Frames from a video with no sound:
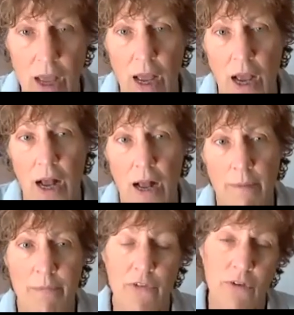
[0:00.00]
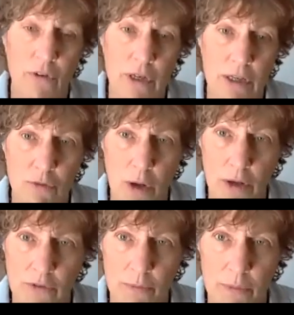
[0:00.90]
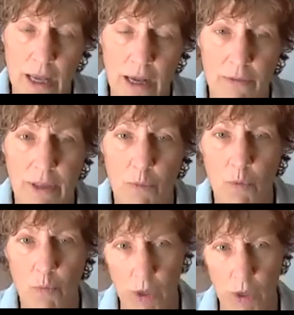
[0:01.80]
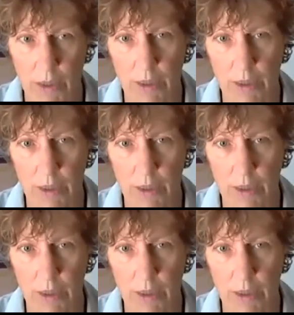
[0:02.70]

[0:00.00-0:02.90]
So you need to ask them how they will work.